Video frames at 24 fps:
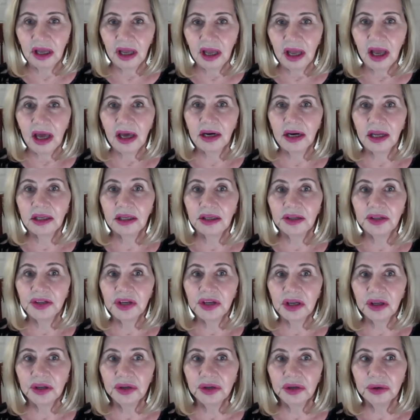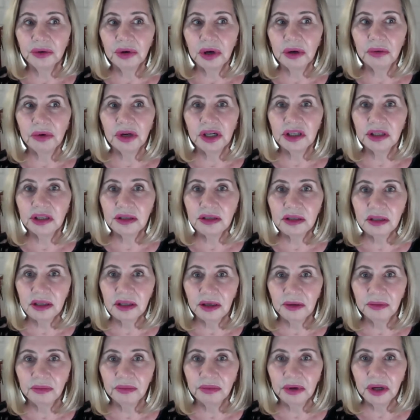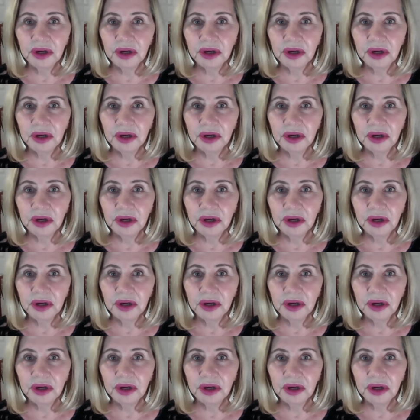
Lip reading: And I can tell you, I went to sleep.